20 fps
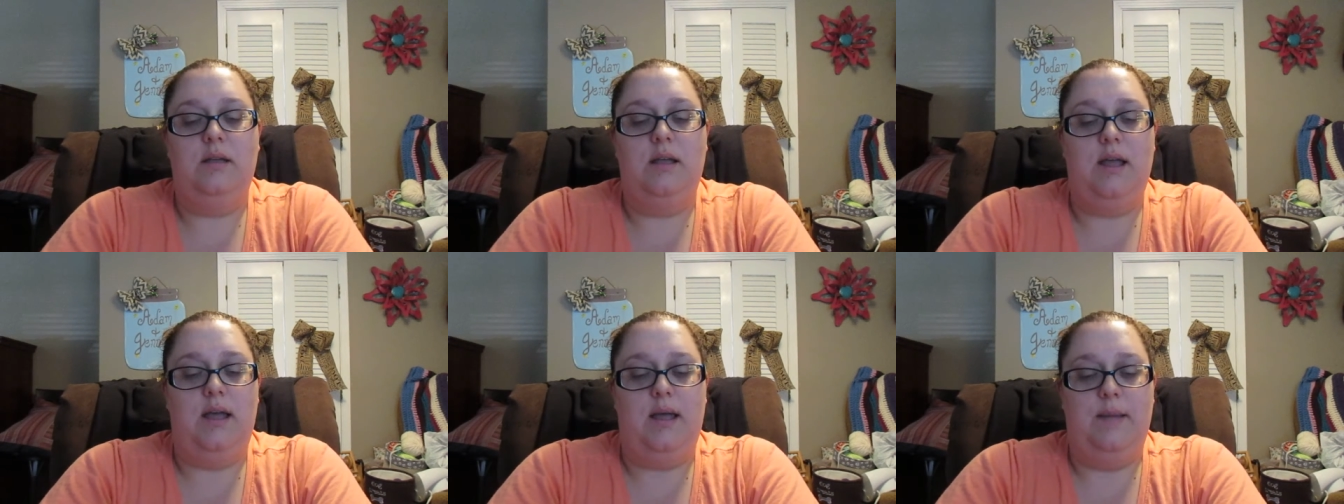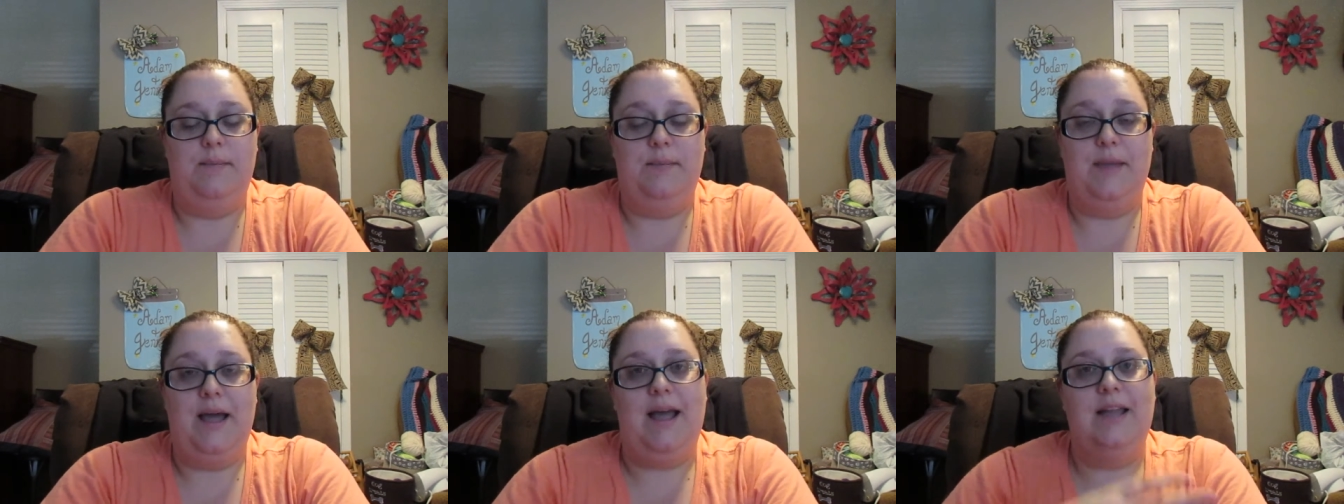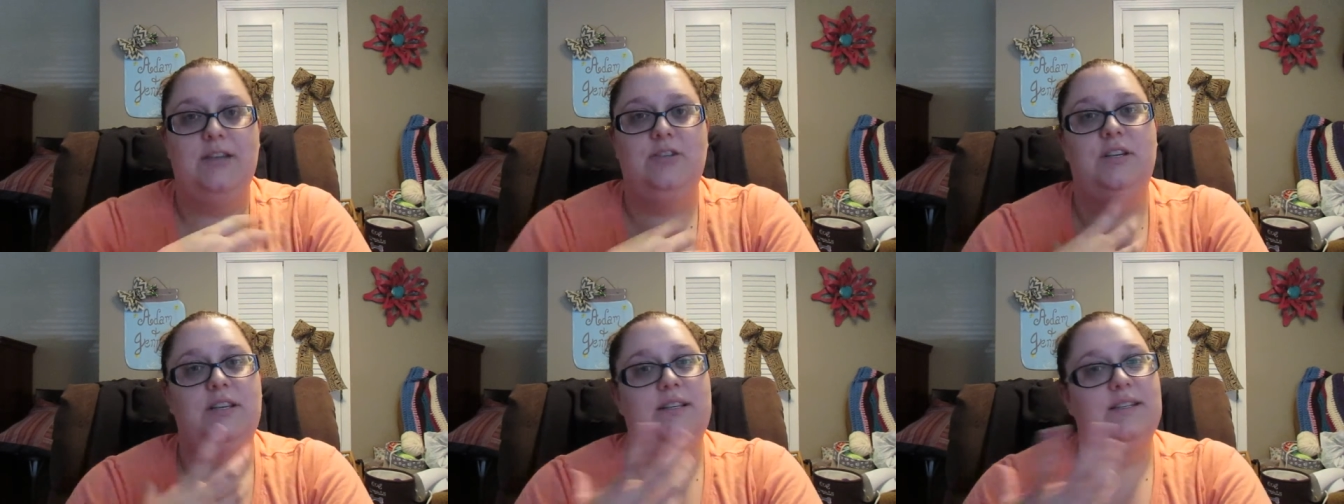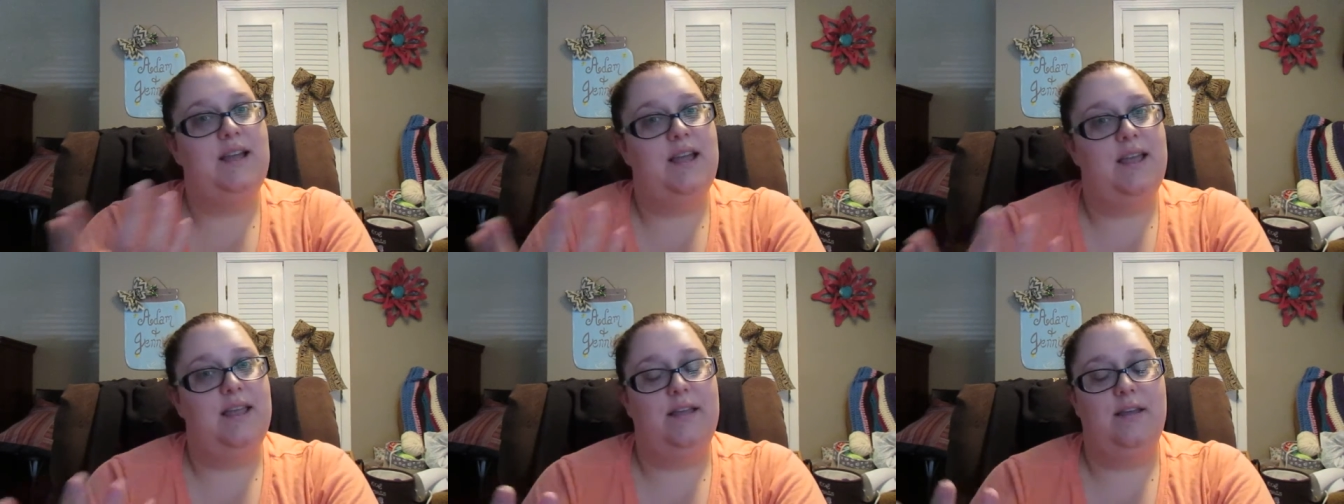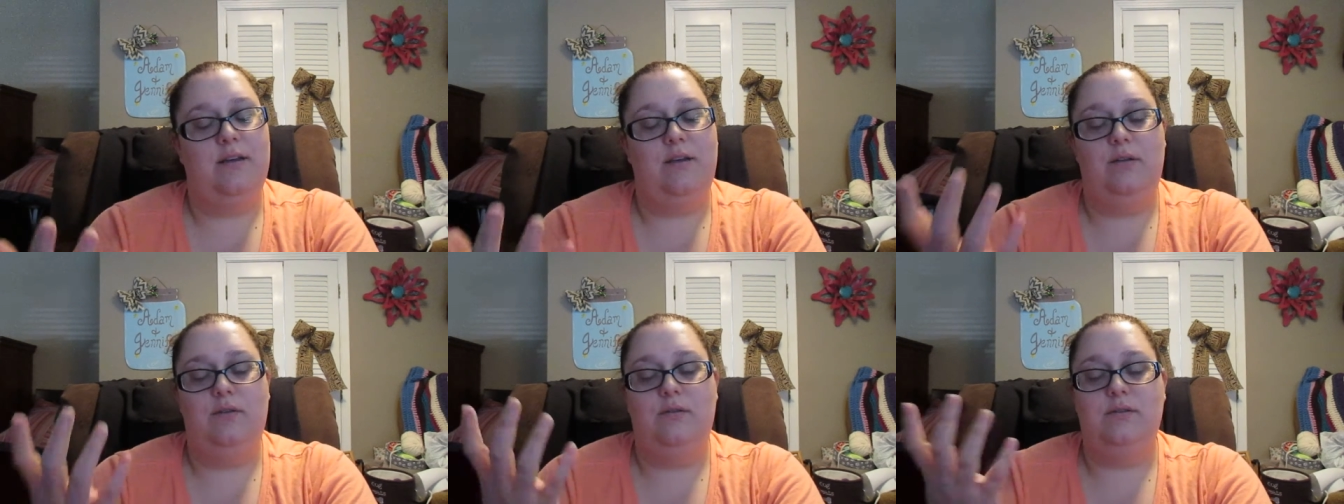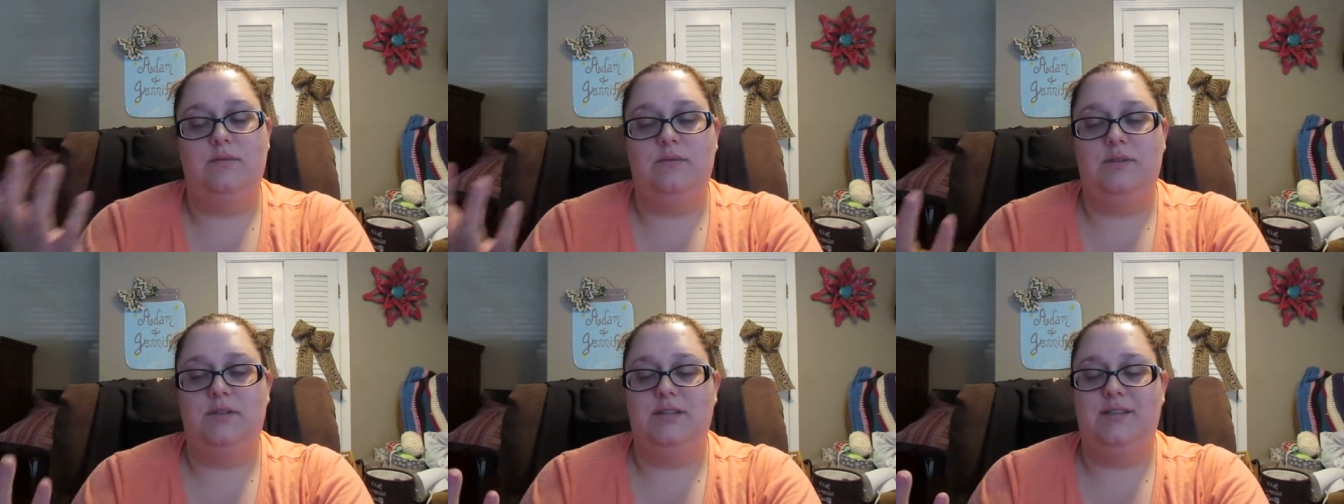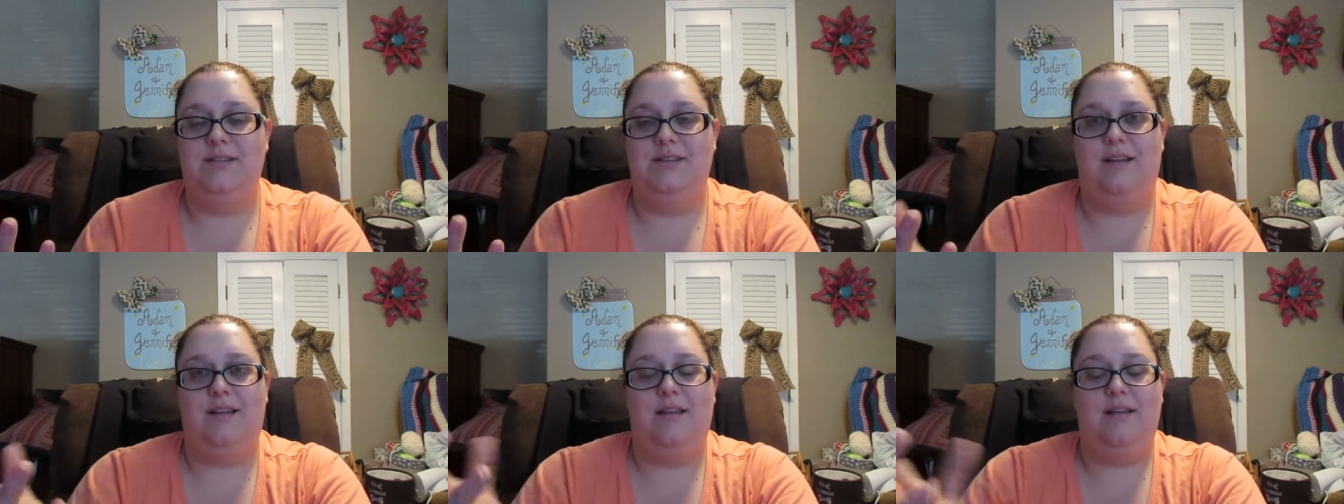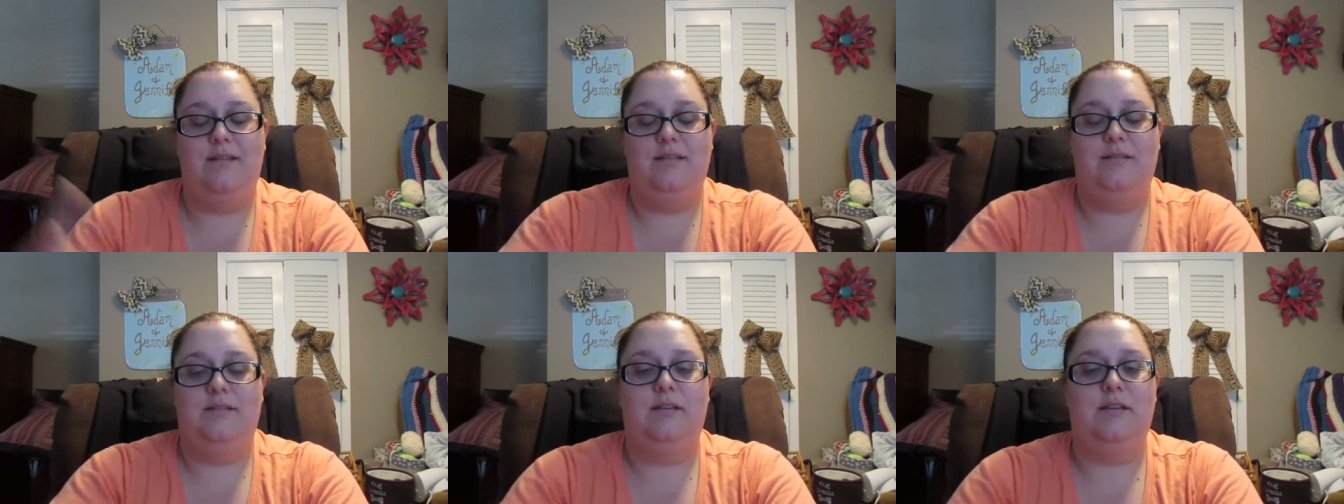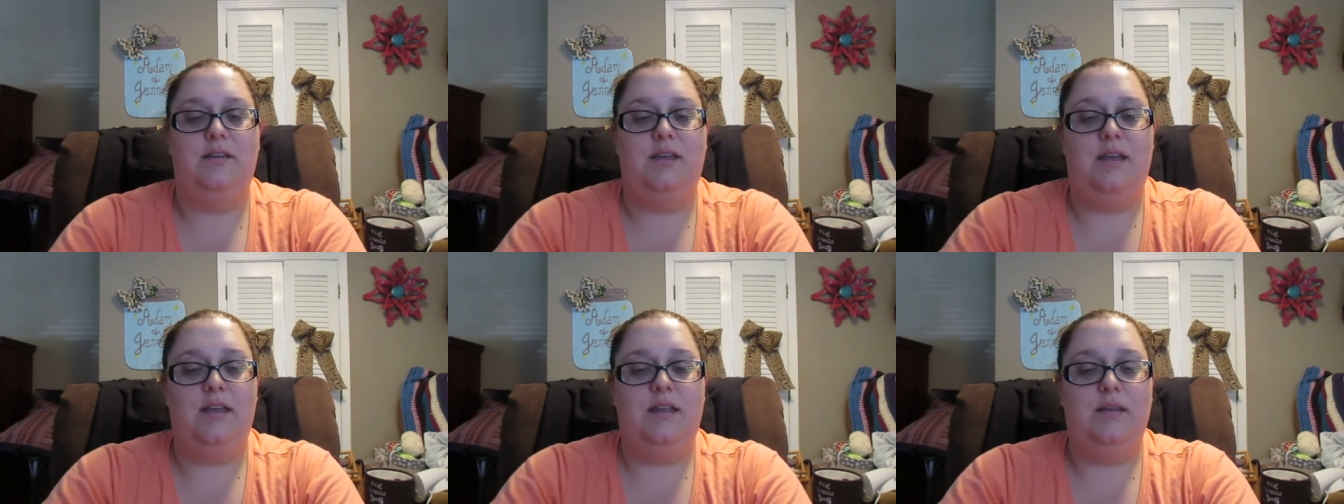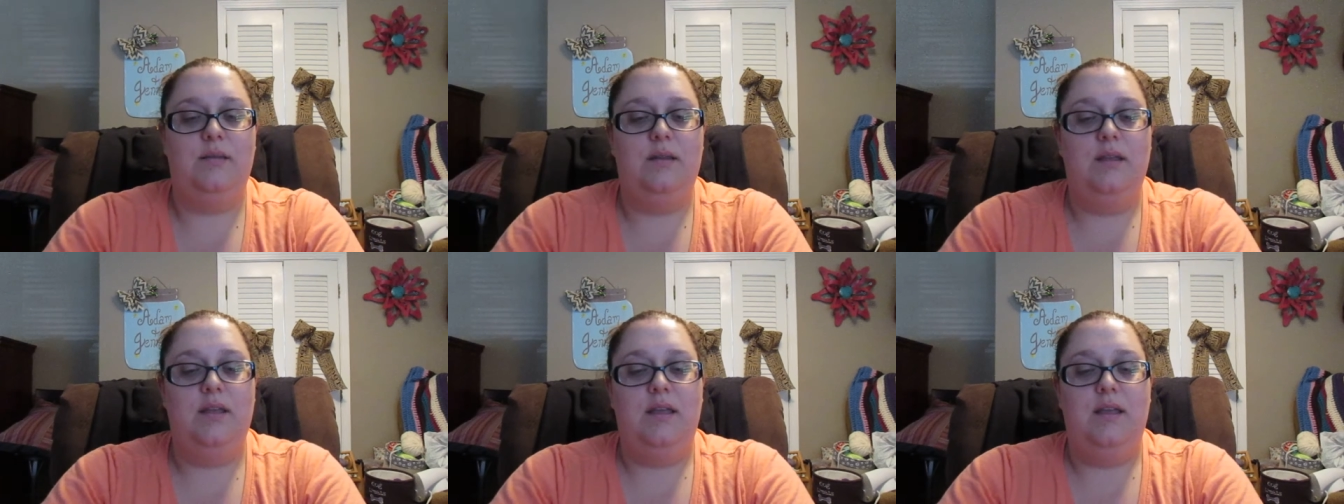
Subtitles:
I drink Diet Cokes, which is not good